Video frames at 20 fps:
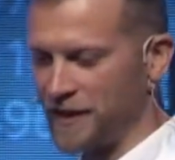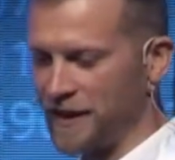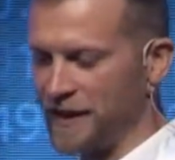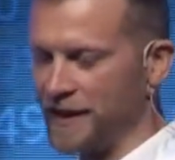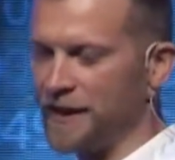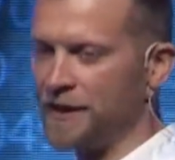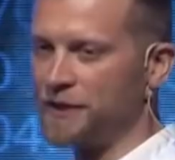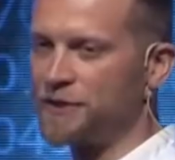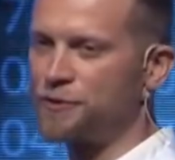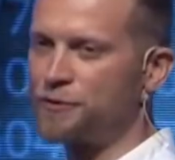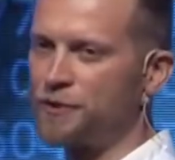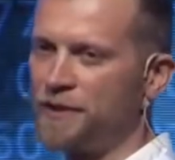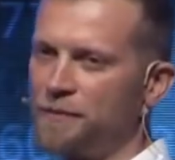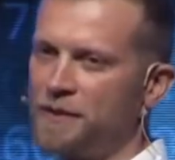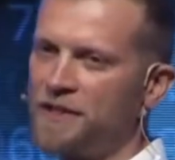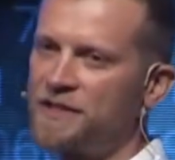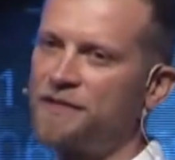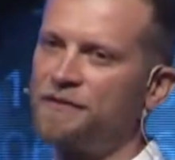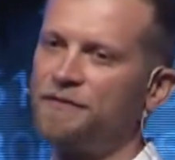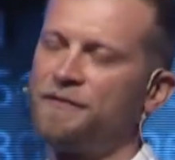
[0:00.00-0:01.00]
an
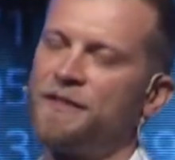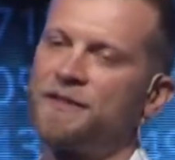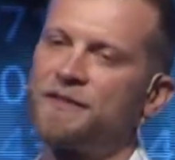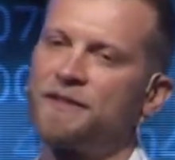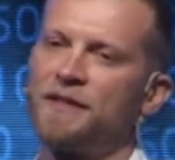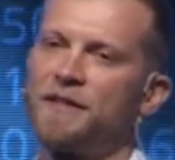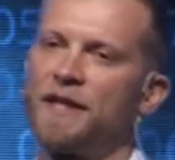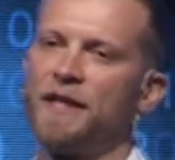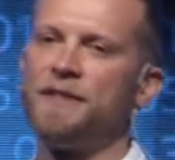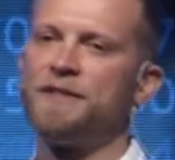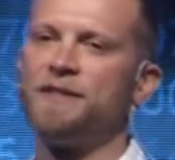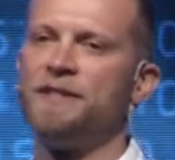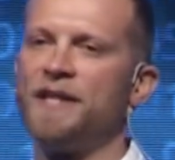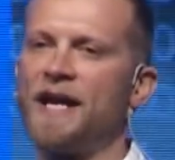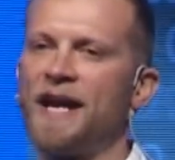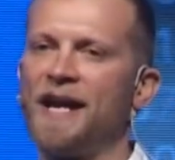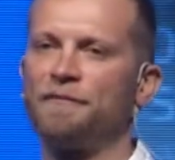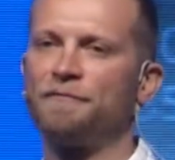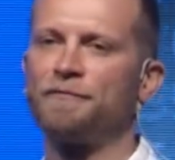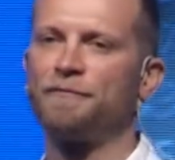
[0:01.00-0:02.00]
extremely sophisticated
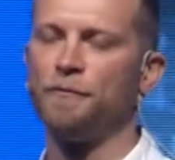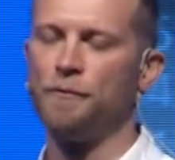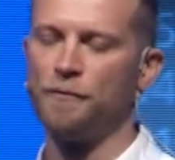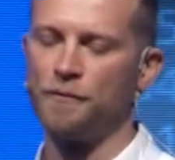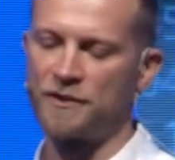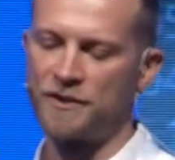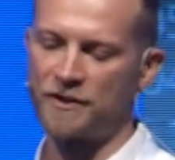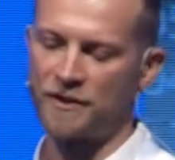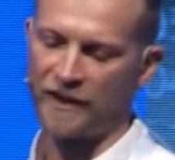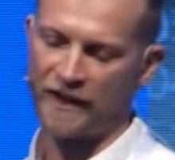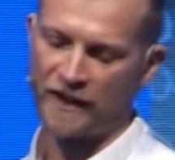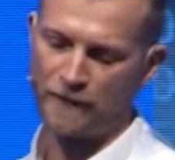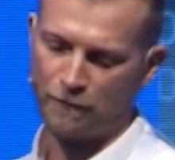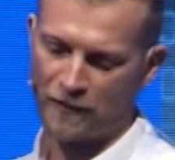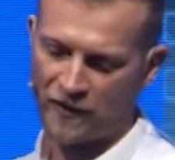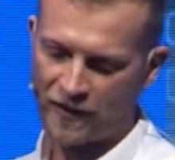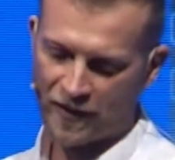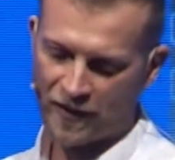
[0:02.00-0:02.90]
ad fraud scheme